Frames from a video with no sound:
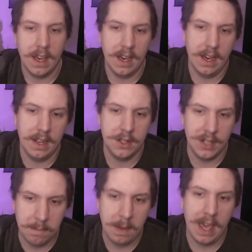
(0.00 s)

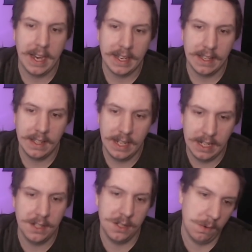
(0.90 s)
Jetpack
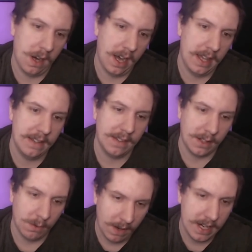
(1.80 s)
in Duat is a
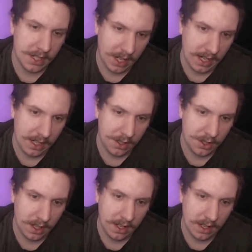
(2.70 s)
great change.